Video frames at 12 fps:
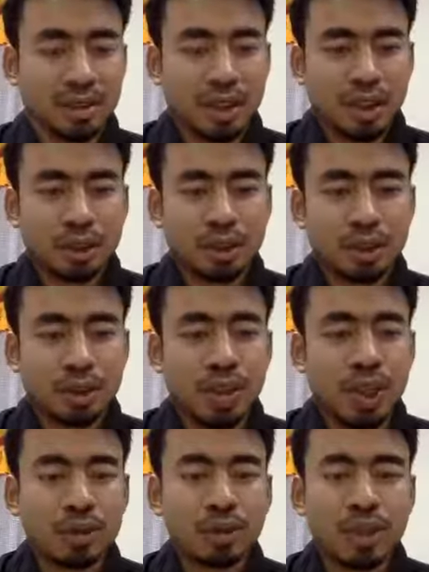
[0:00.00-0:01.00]
So
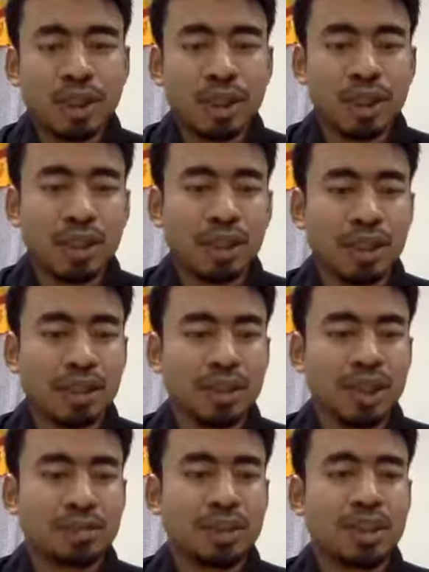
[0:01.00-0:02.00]
that's why it
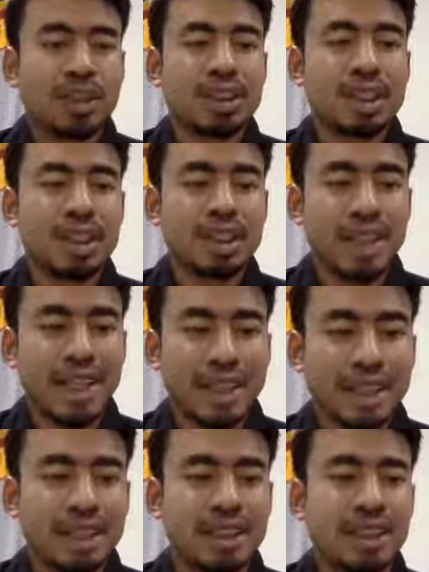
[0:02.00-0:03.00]
has been internationally
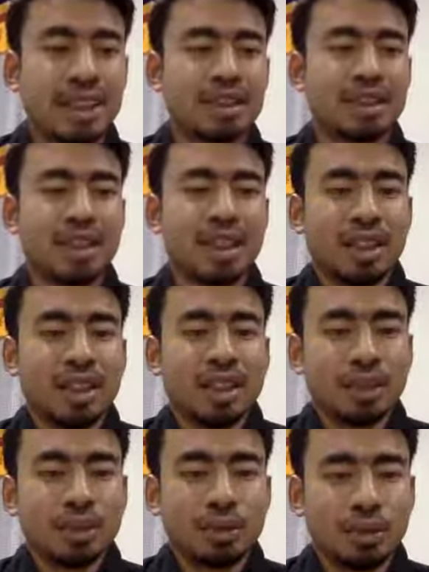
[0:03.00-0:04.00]
agreed that
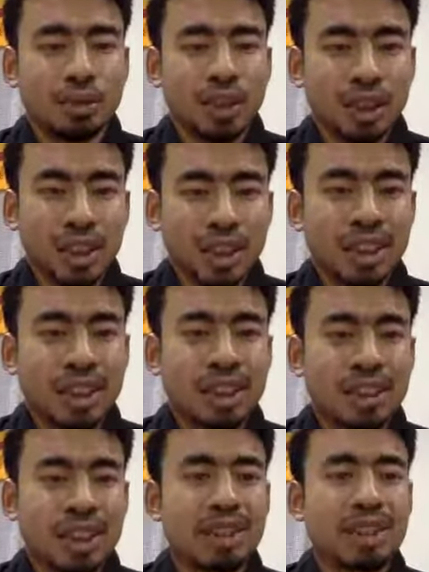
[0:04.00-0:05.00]
the satellites
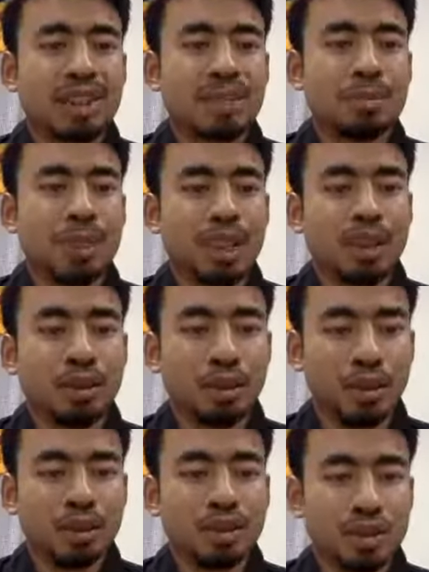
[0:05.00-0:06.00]
that is being
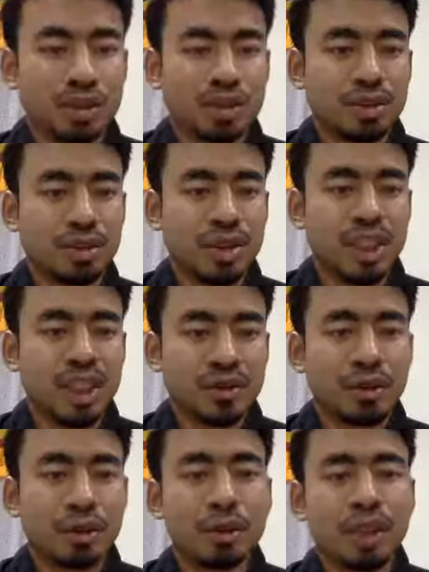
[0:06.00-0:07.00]
launched
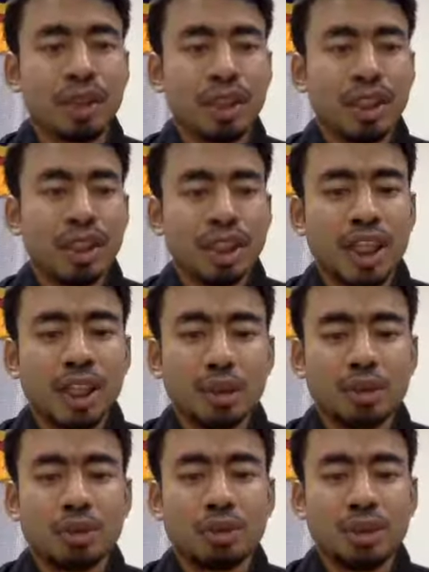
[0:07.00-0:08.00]
henceforth, they
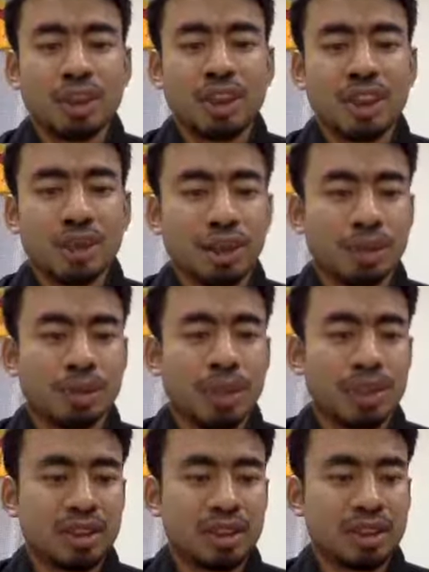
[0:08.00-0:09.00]
should
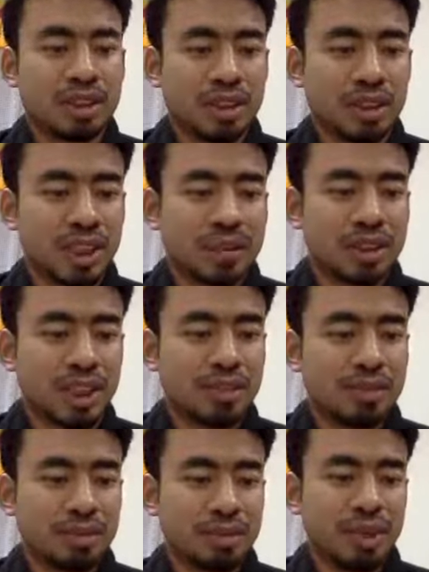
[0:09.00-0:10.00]
deorbit
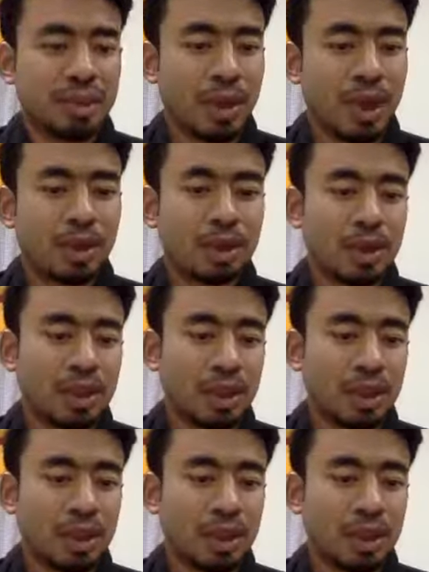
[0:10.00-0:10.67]
themselves somehow